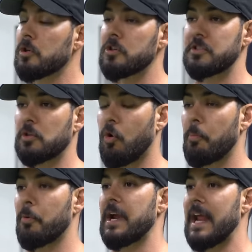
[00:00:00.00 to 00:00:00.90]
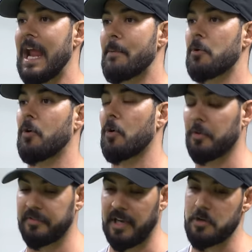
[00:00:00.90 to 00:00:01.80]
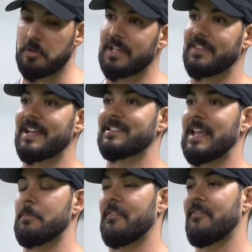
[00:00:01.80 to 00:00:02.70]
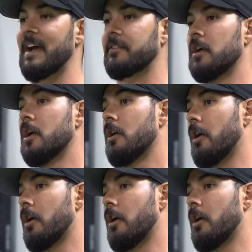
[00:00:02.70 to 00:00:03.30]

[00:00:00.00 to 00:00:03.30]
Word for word: you can just incorporate hammer curls and you can get that same effect